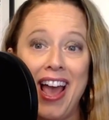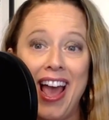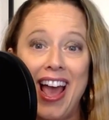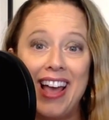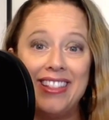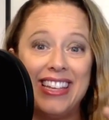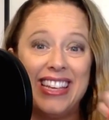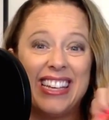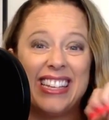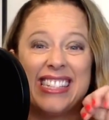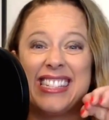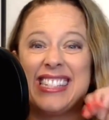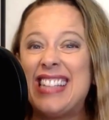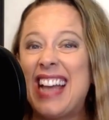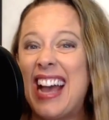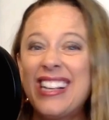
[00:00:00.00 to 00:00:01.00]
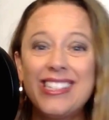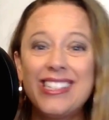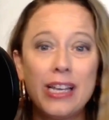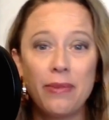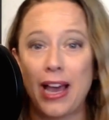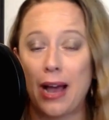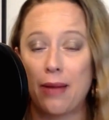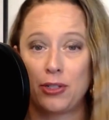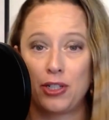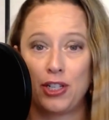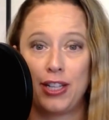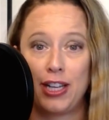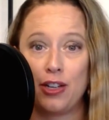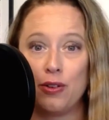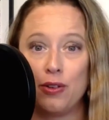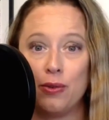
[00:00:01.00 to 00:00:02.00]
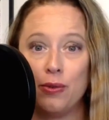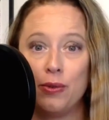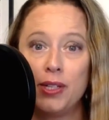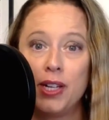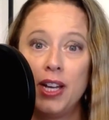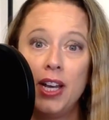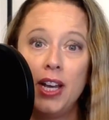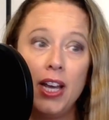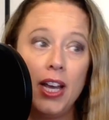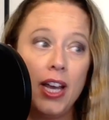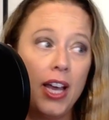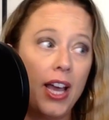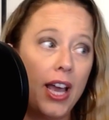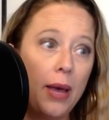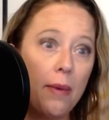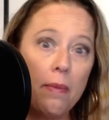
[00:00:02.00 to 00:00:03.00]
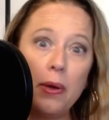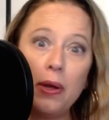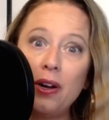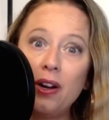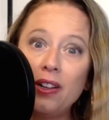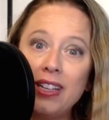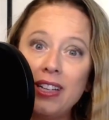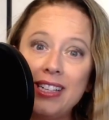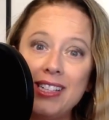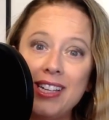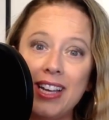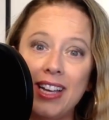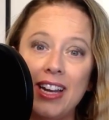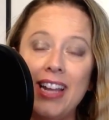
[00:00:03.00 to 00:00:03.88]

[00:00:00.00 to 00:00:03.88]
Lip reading: and the exact same caption that you used and put it on LinkedIn.